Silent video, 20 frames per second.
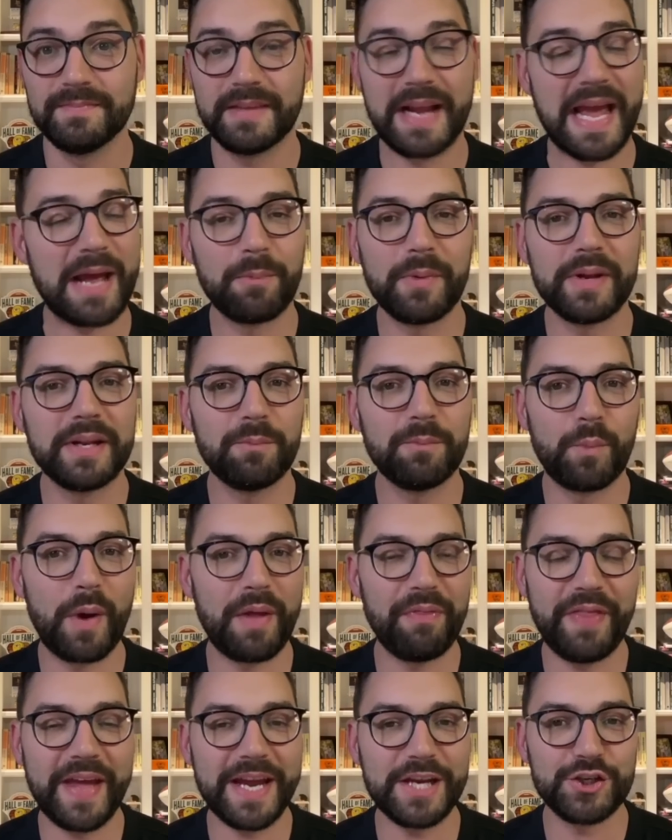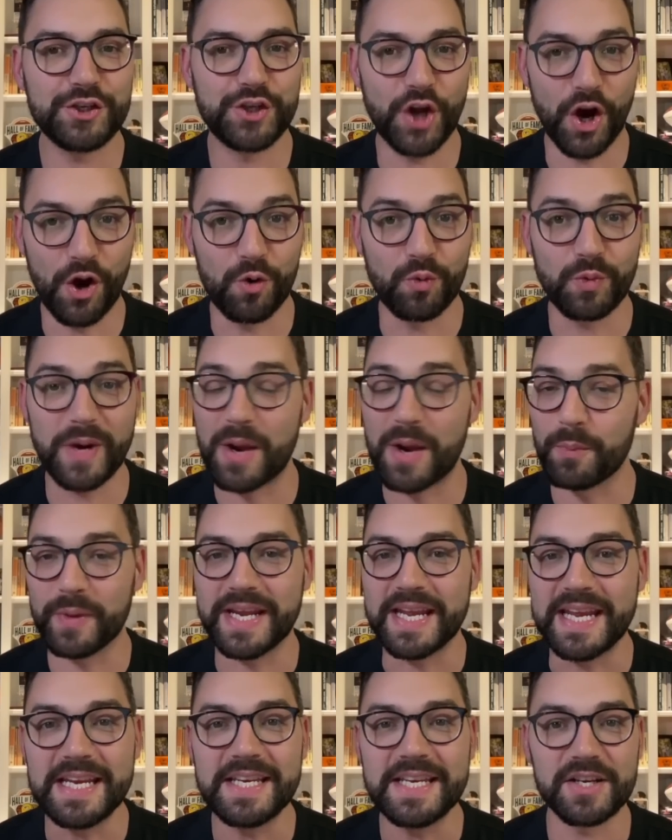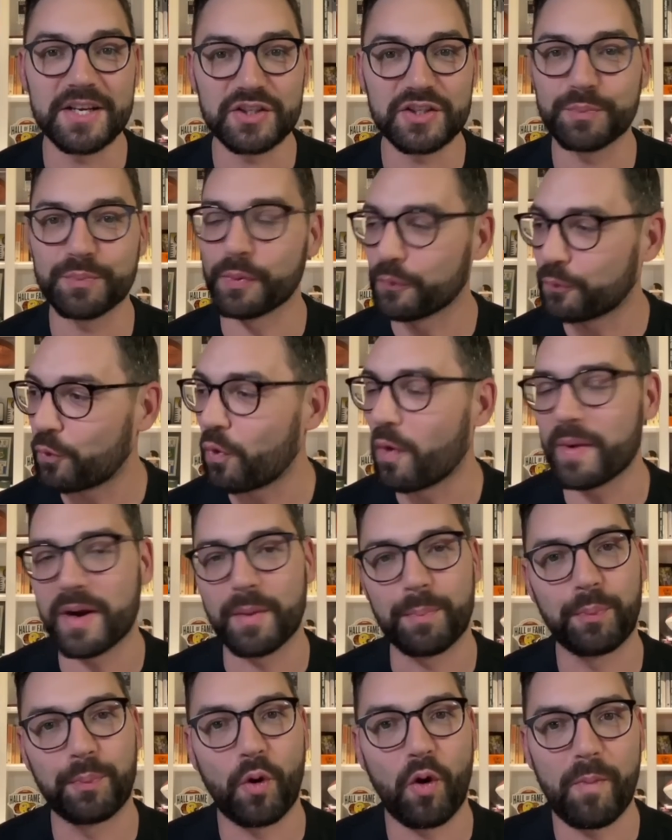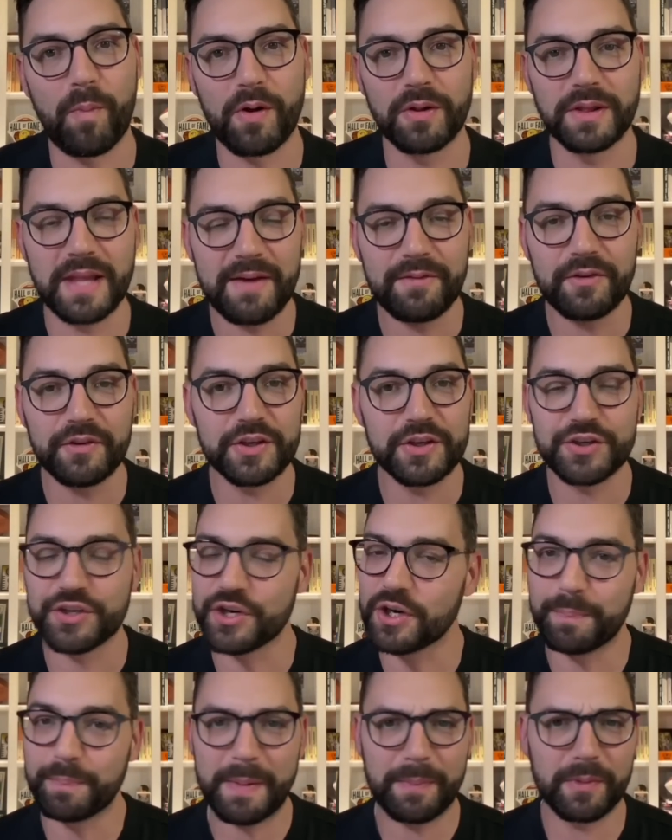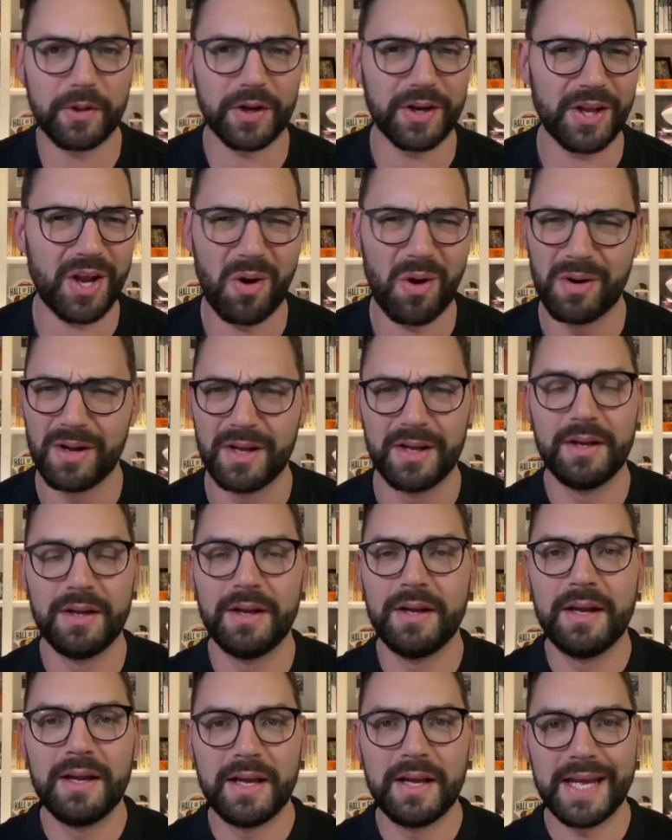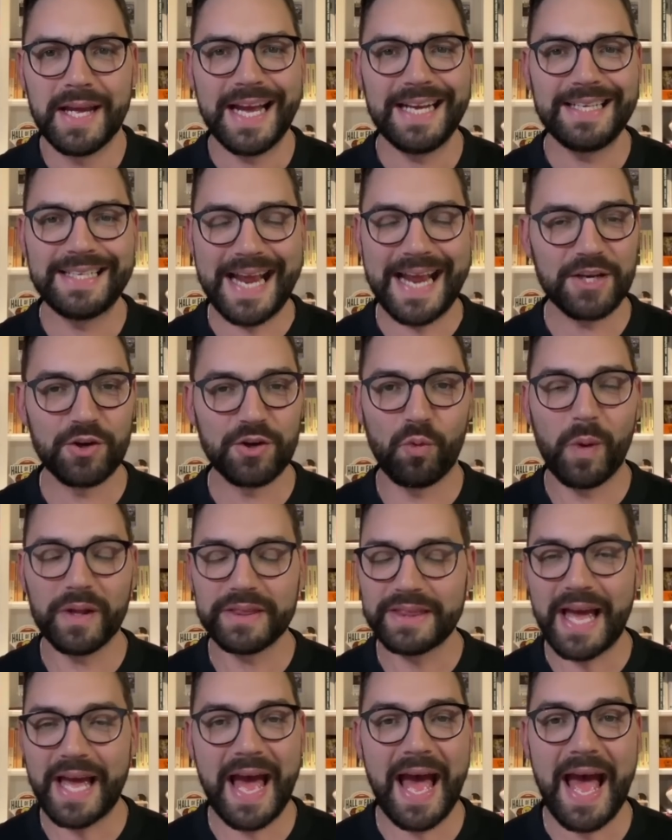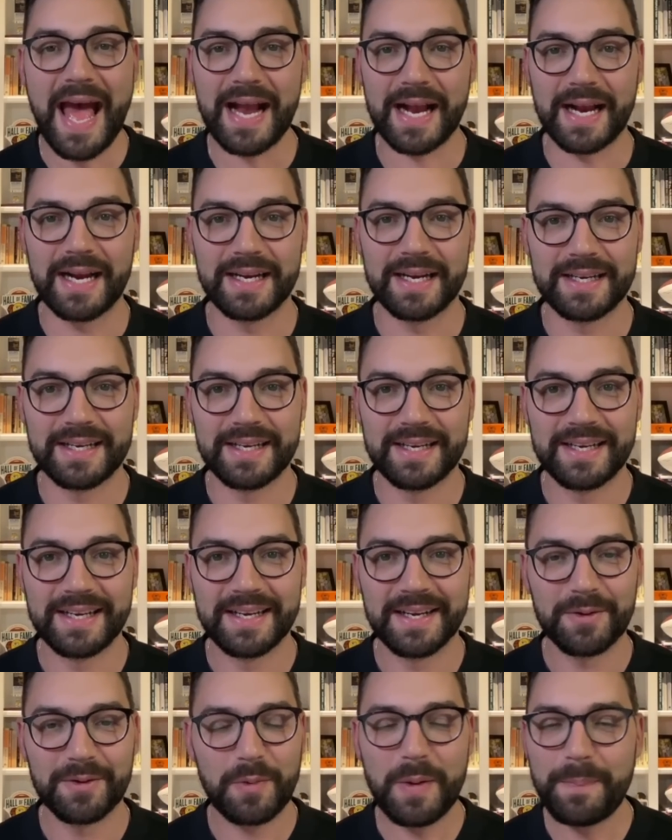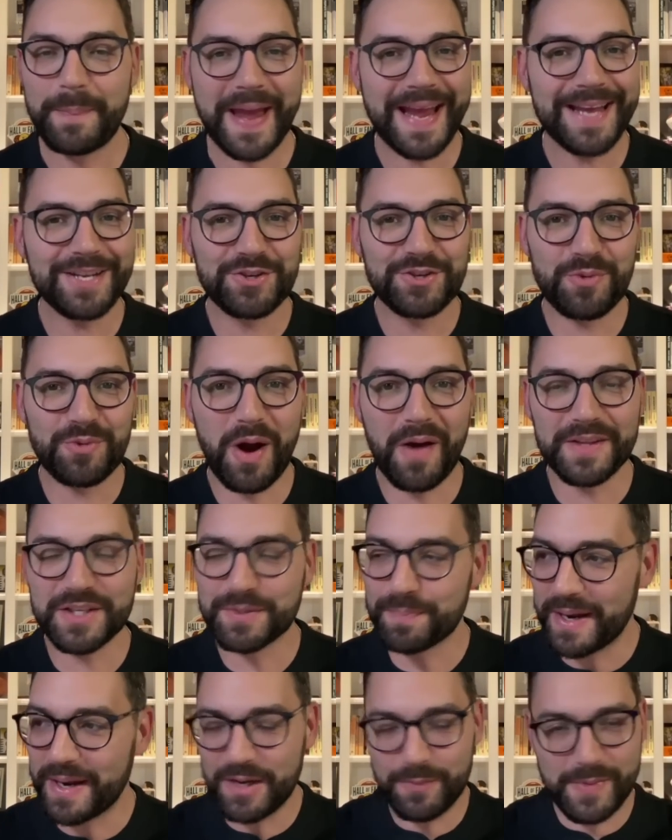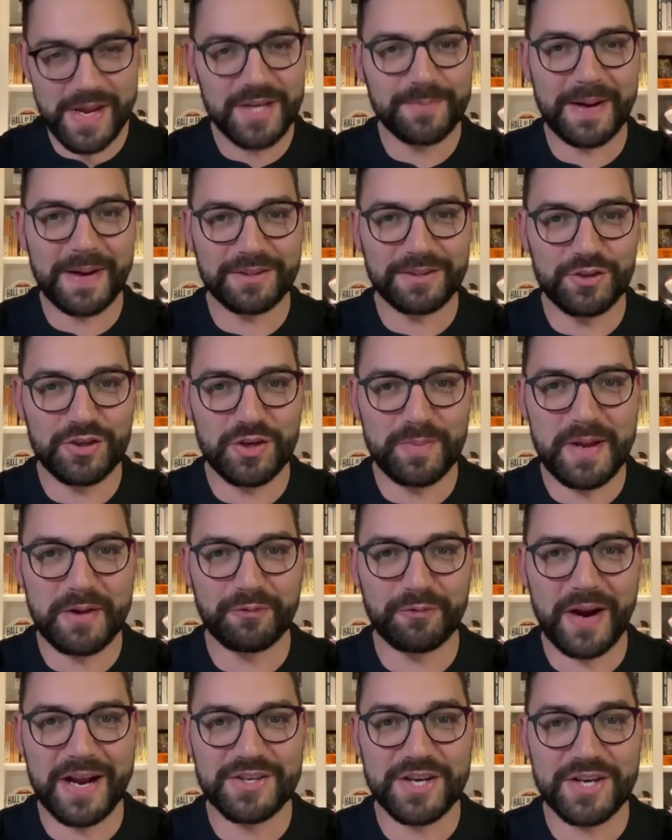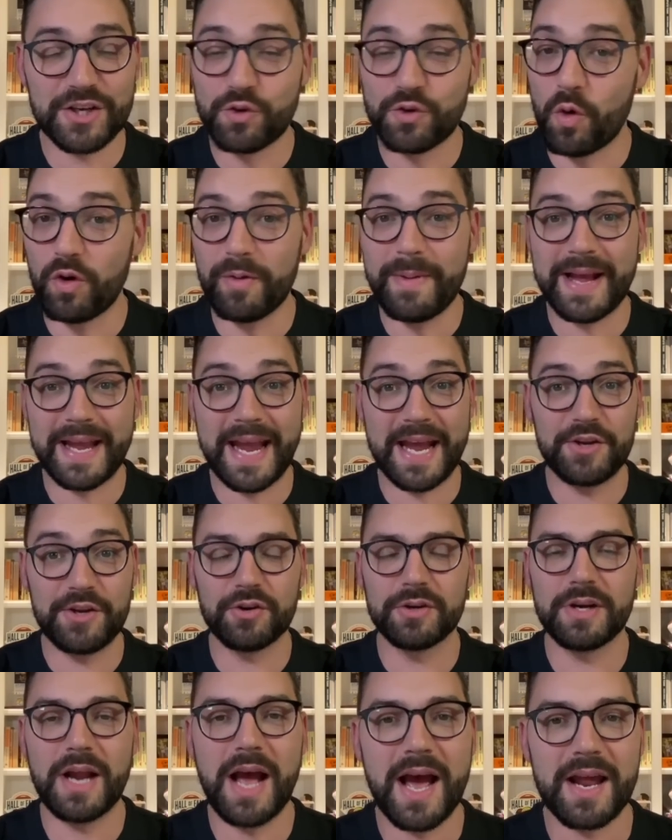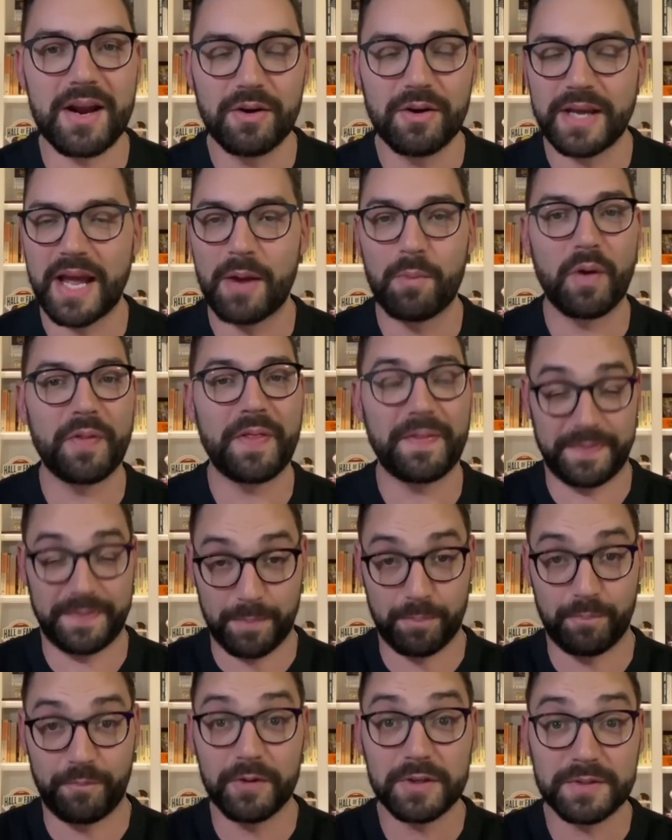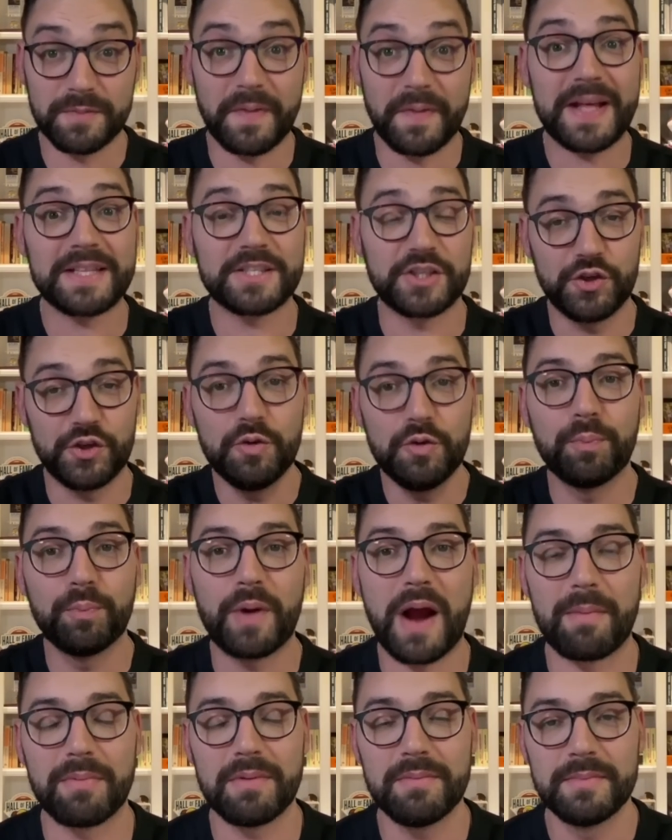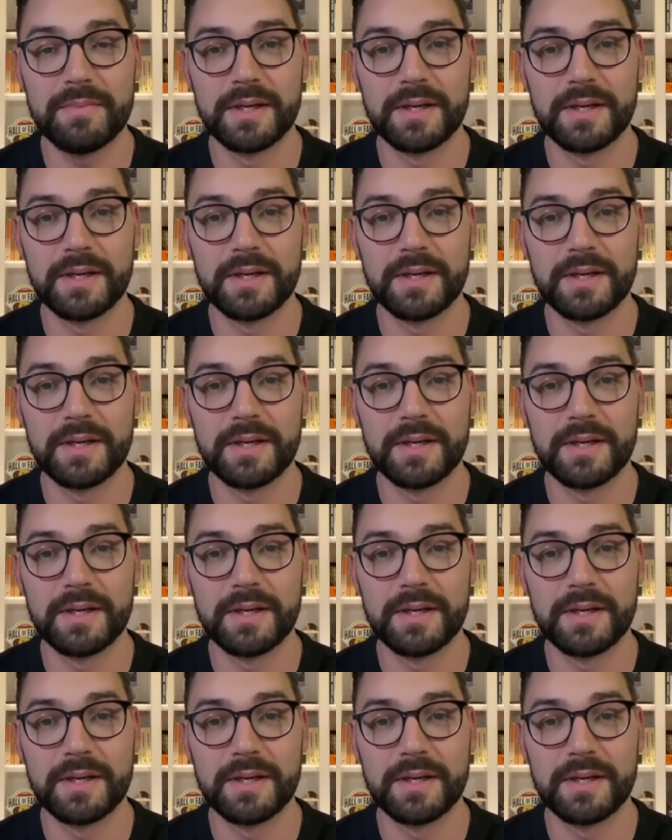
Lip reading: And when they don't, and when he doesn't perform at a Pro Bowl level this year, people are going to go, hey, Daniel, what the heck? We paid you all this money. We expected you to be a franchise quarterback, and you're not. Okay, well, first of all, that's a you problem.